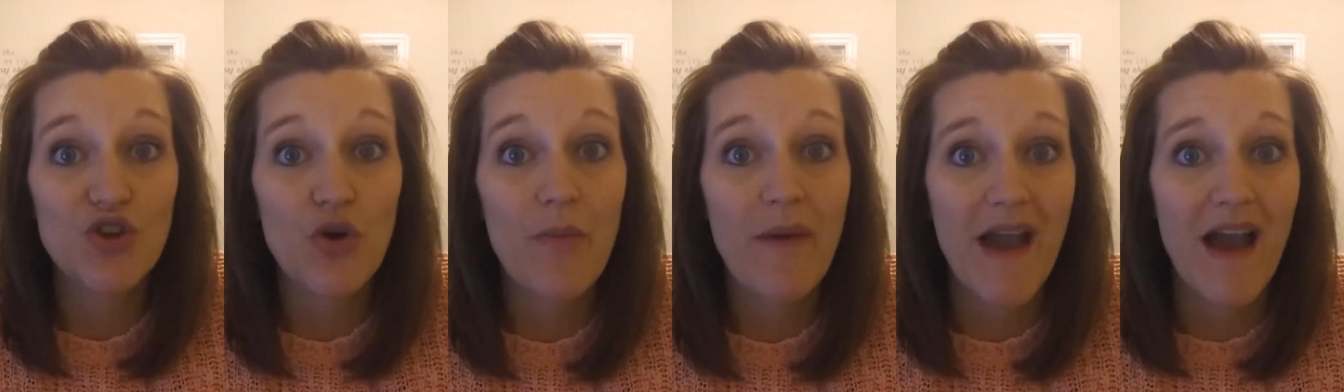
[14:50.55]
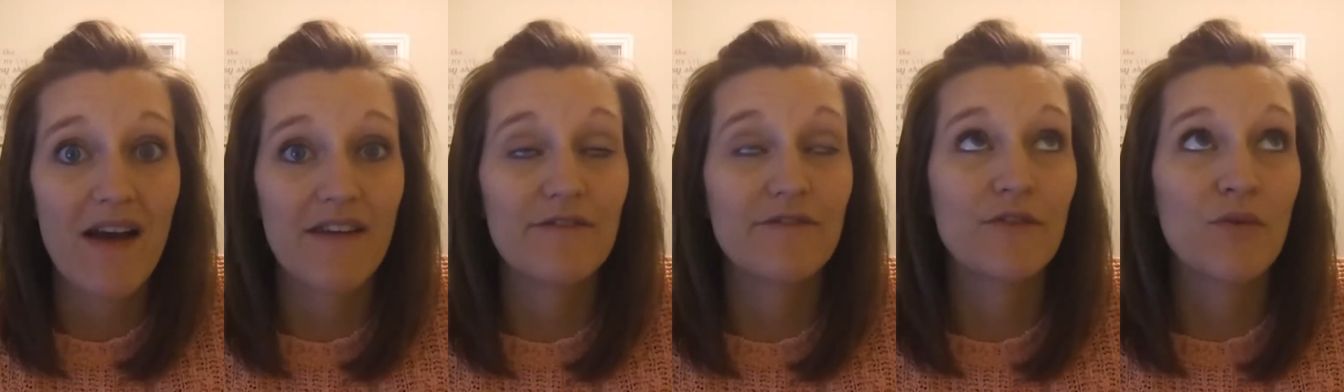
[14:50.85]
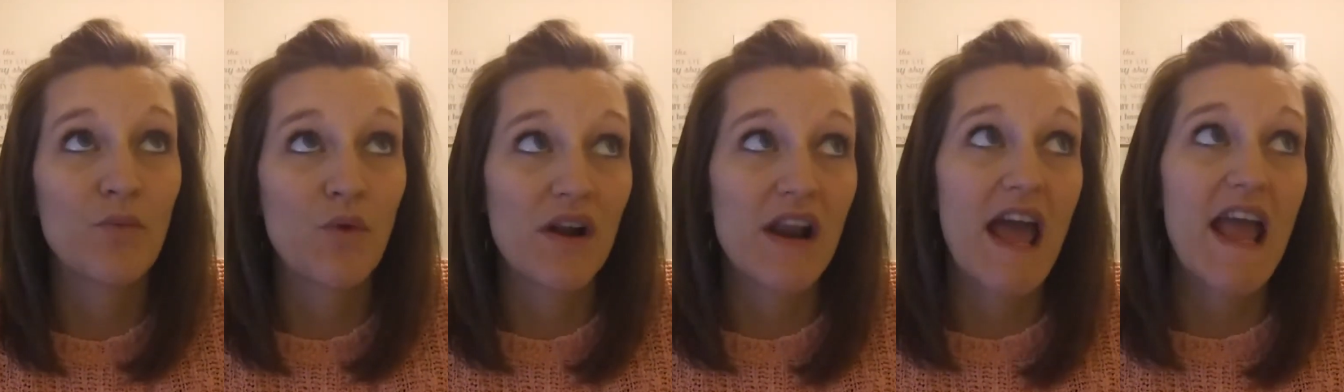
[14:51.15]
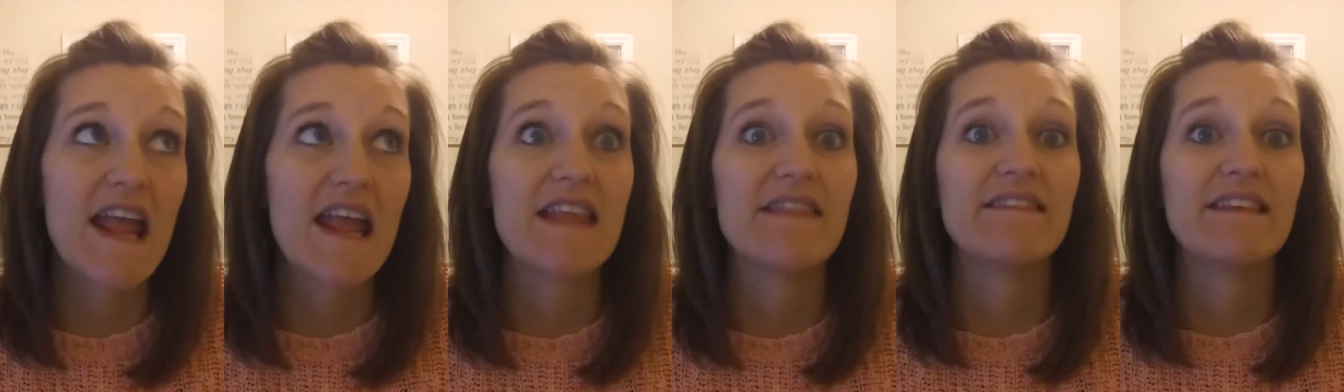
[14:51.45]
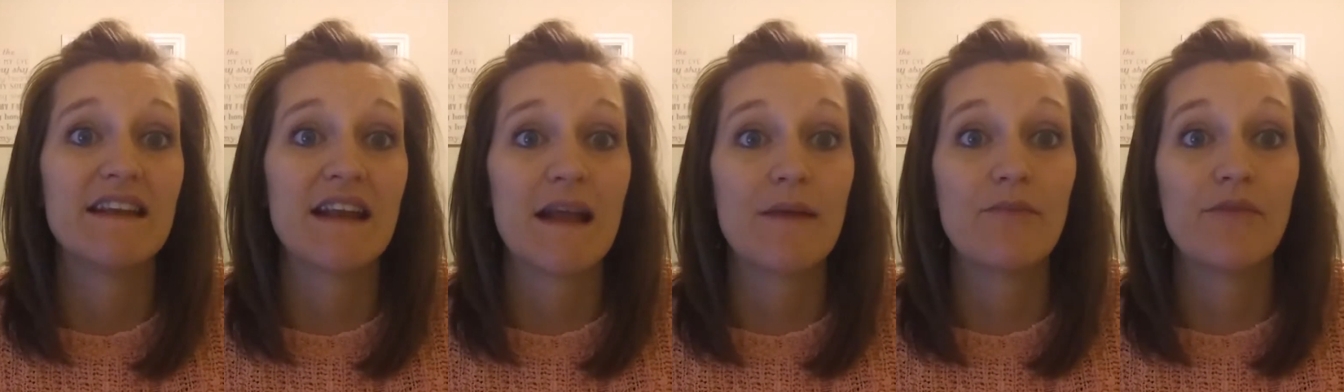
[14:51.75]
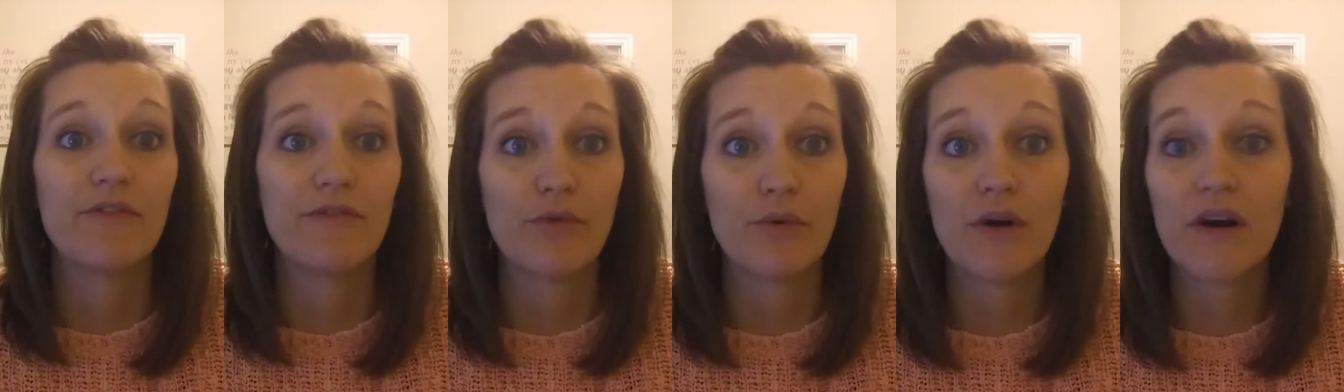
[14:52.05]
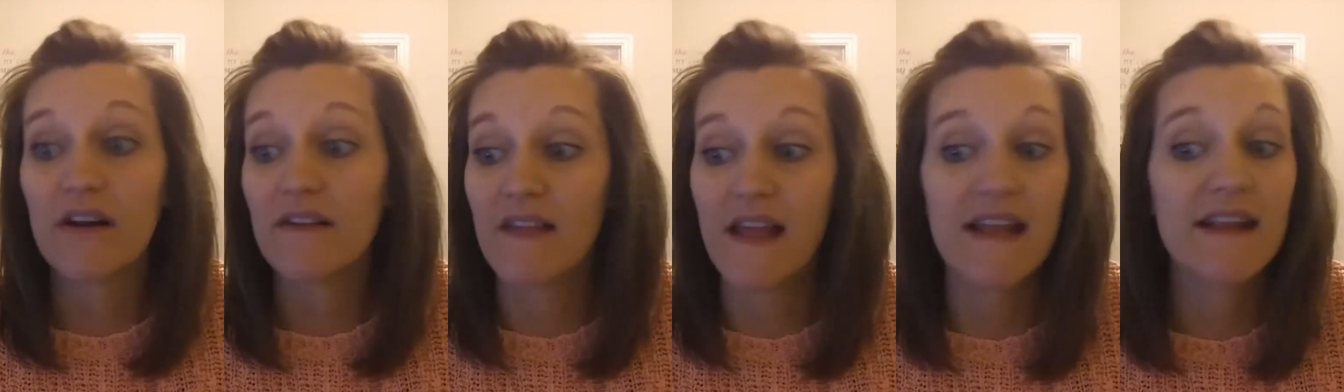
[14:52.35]
bad from what I ate the night
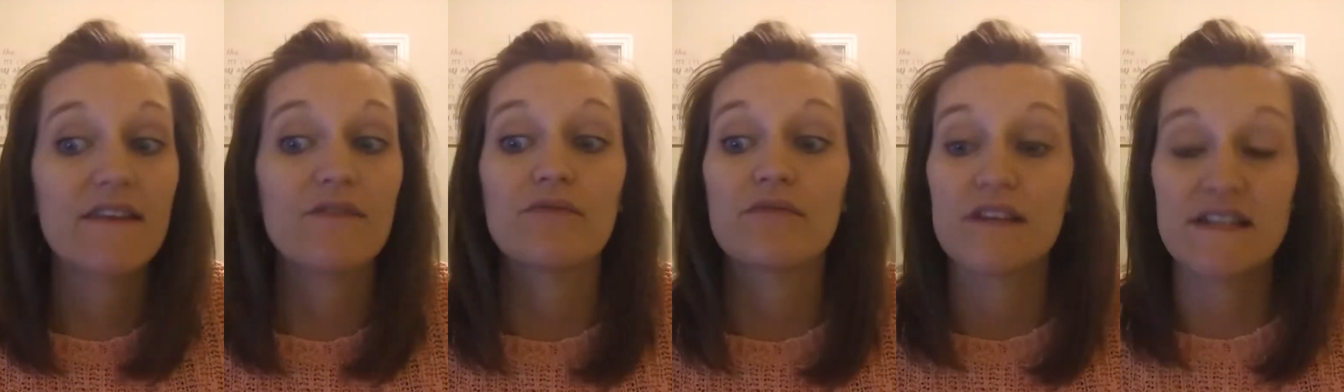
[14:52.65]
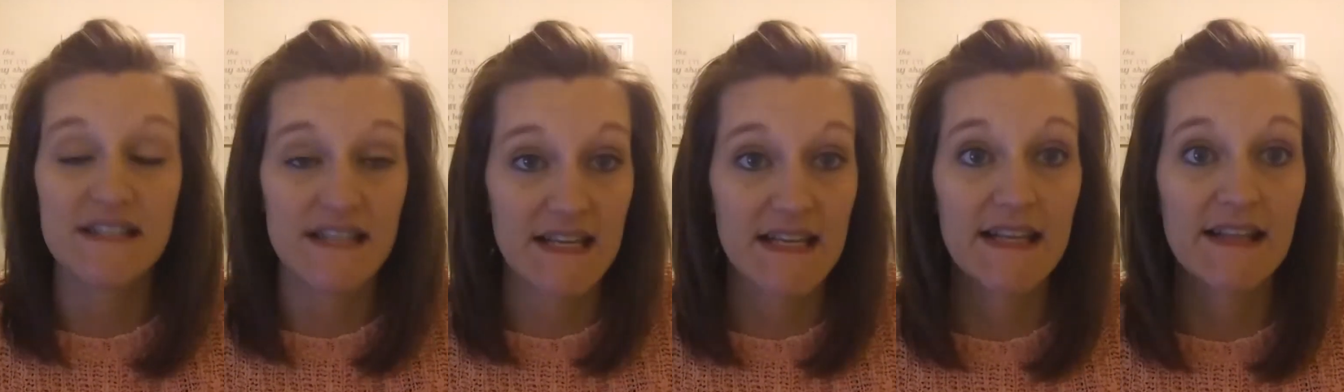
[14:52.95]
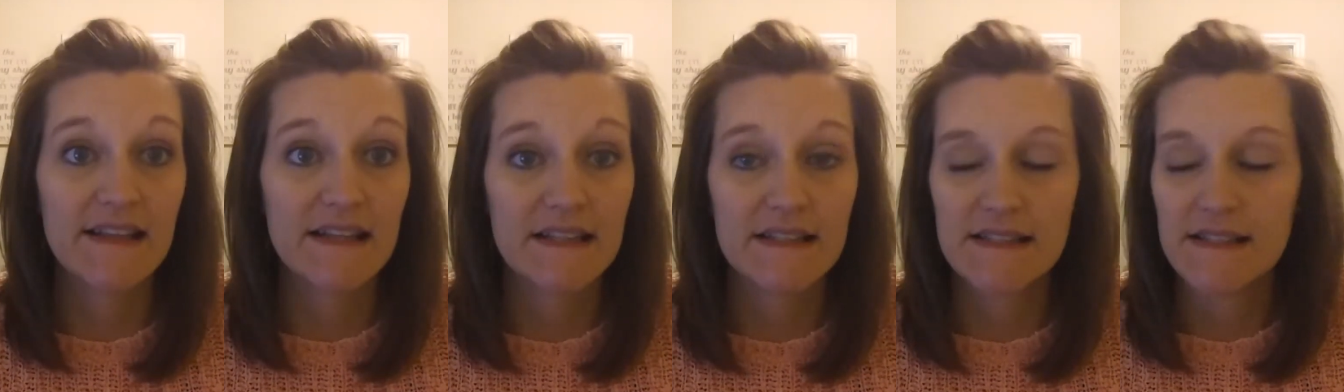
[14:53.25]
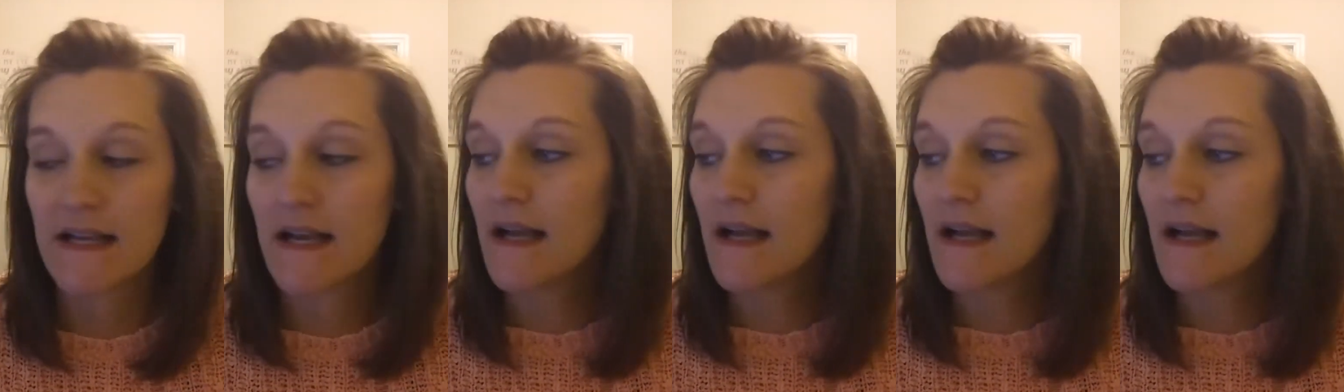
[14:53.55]
before. Like ridiculous.